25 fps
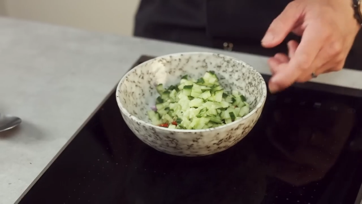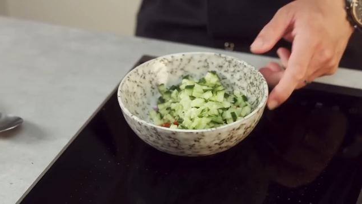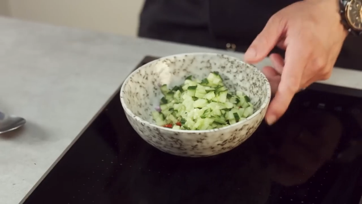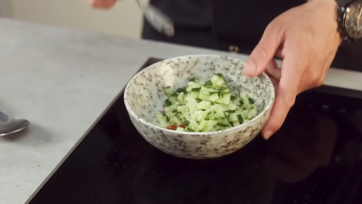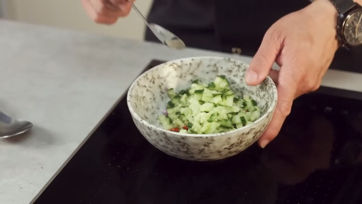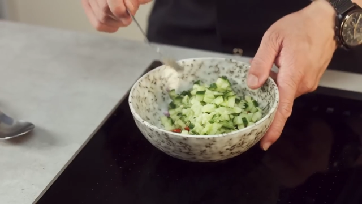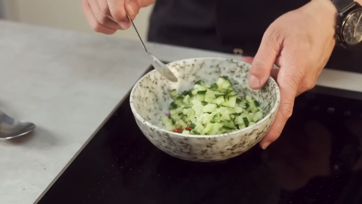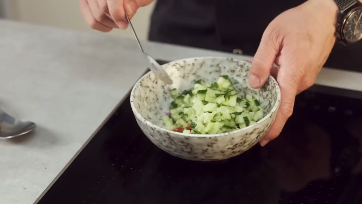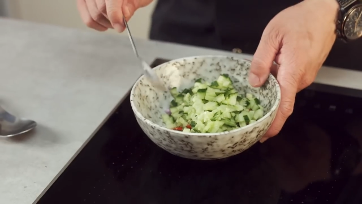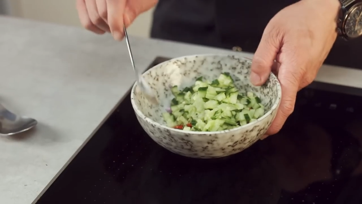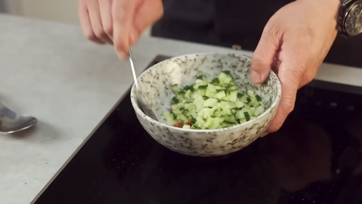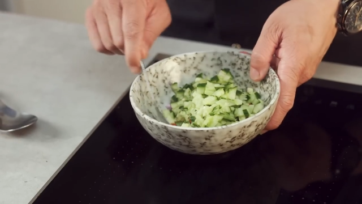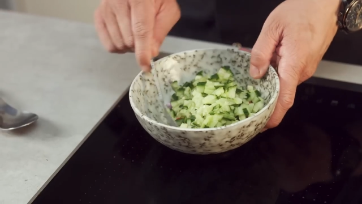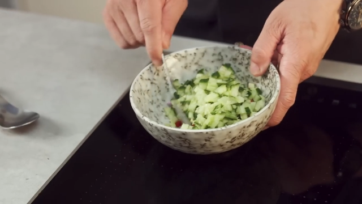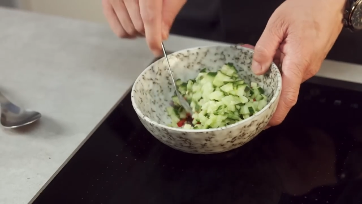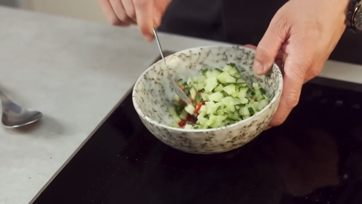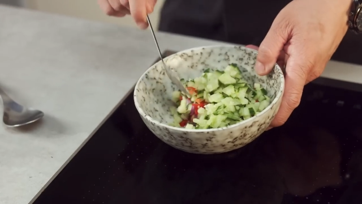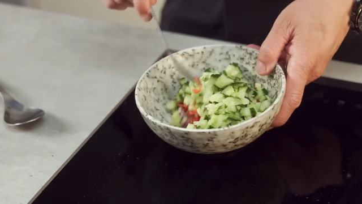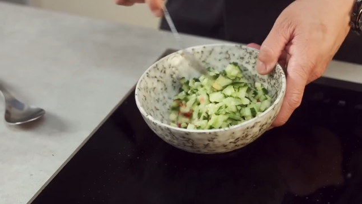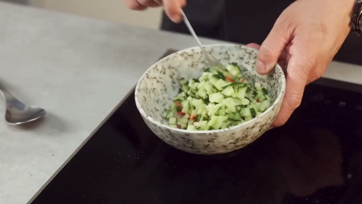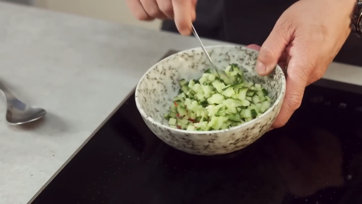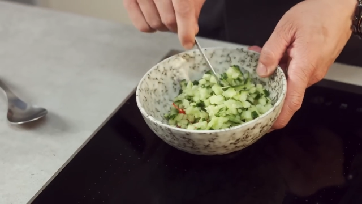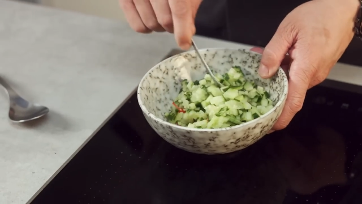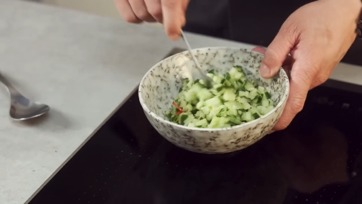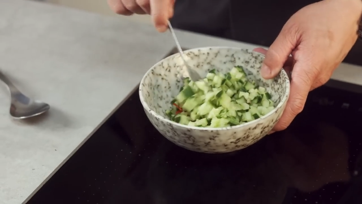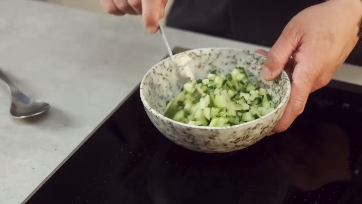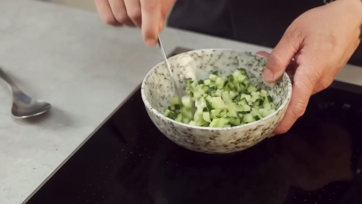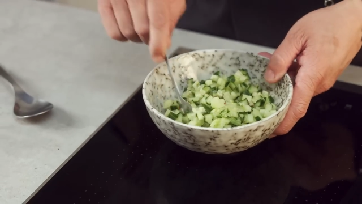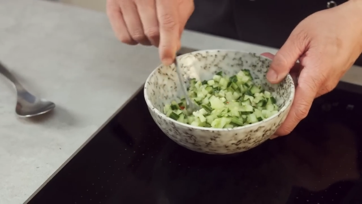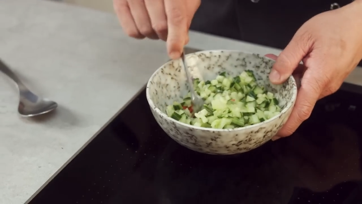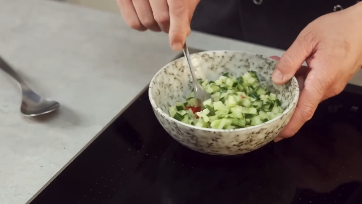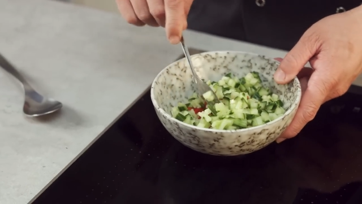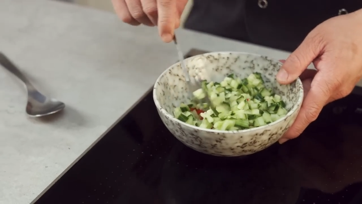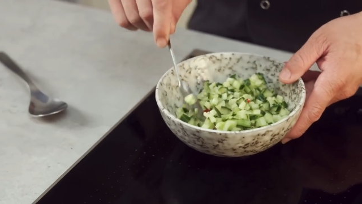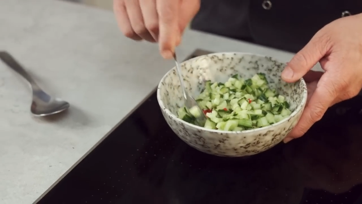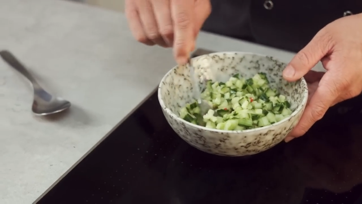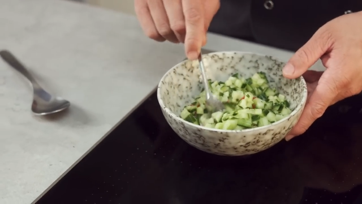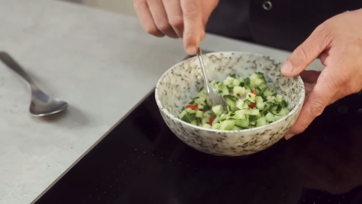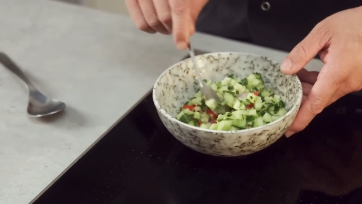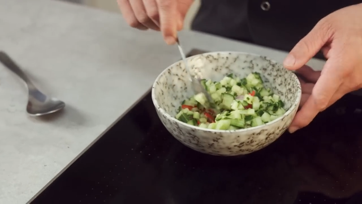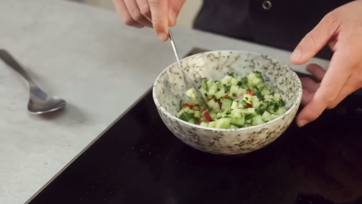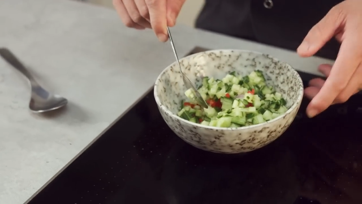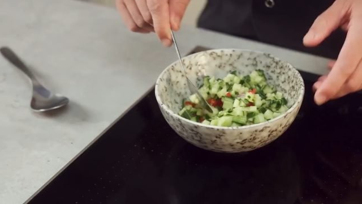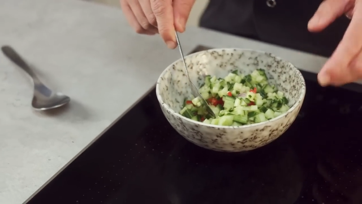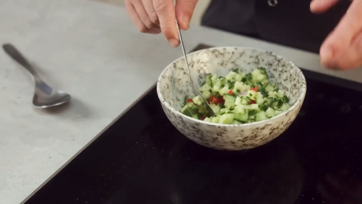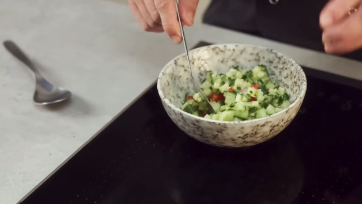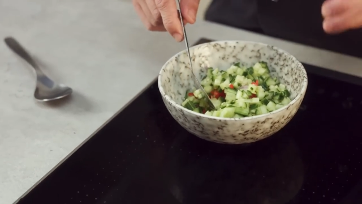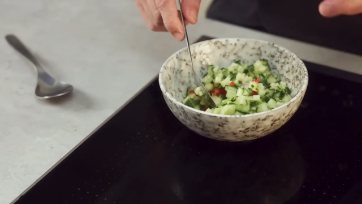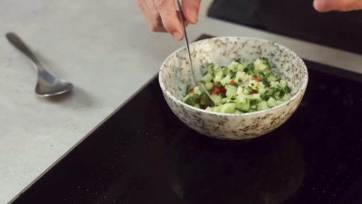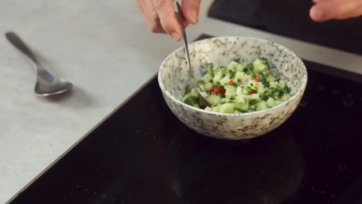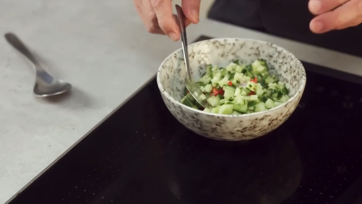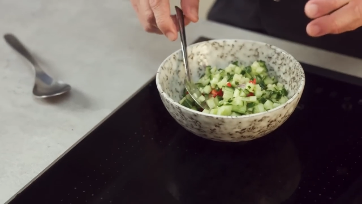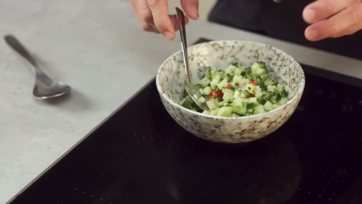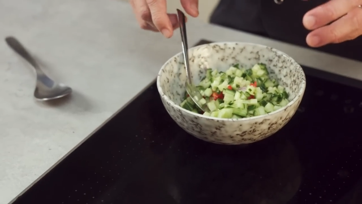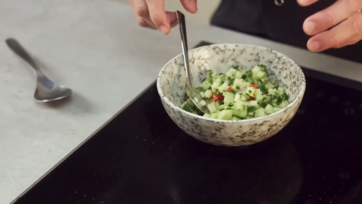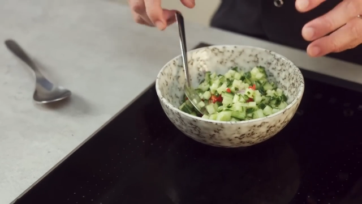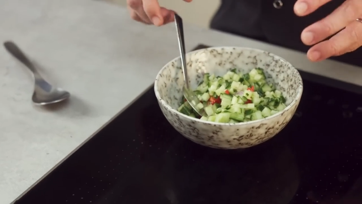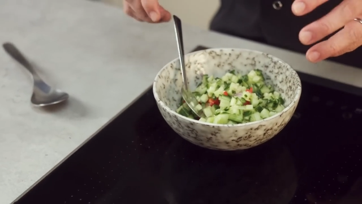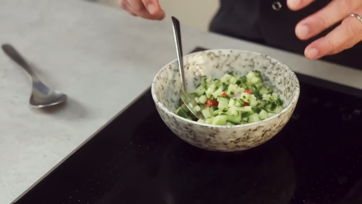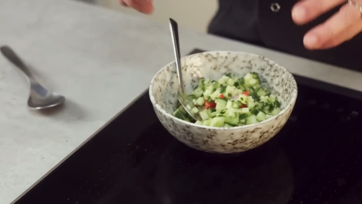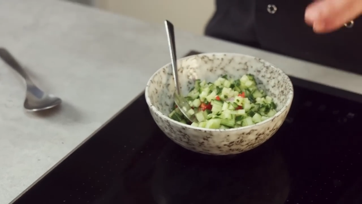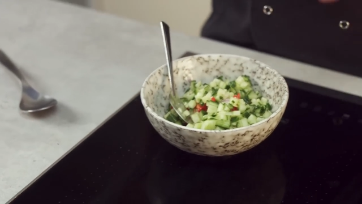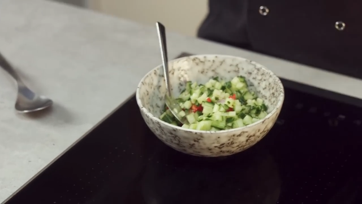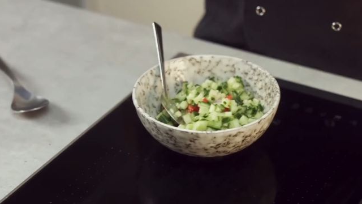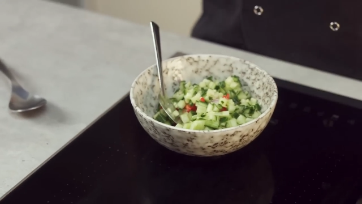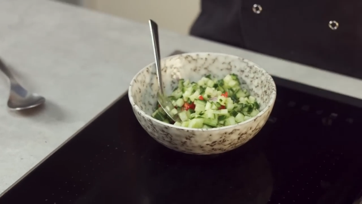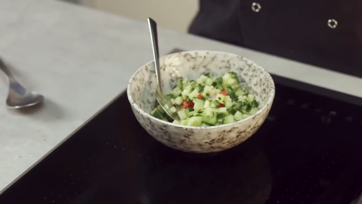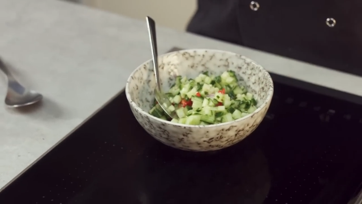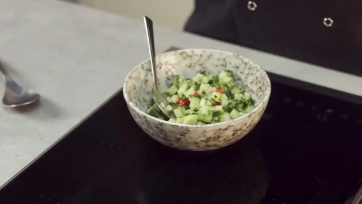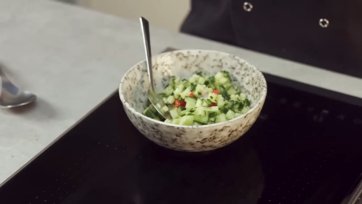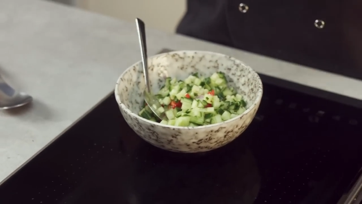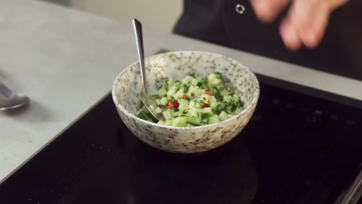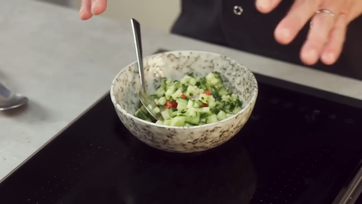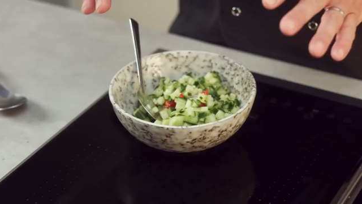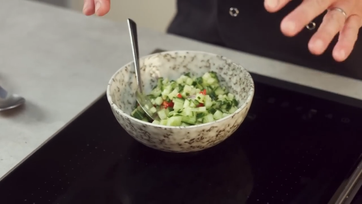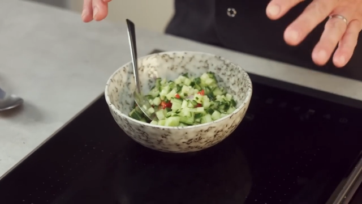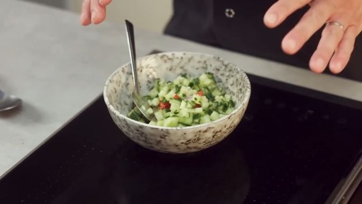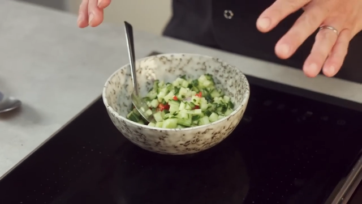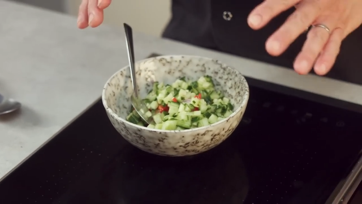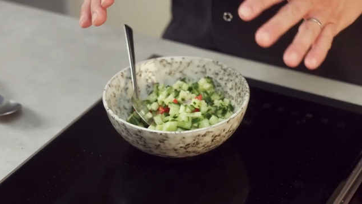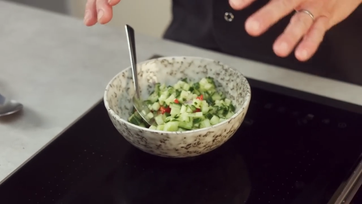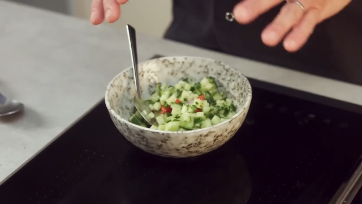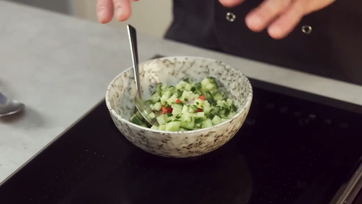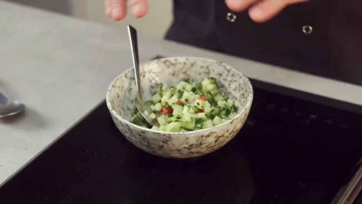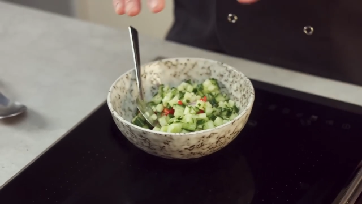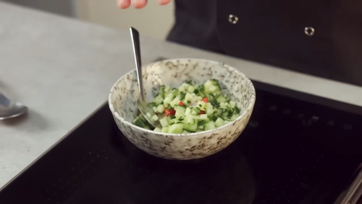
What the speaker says: No face is visible, so there are no lips to read.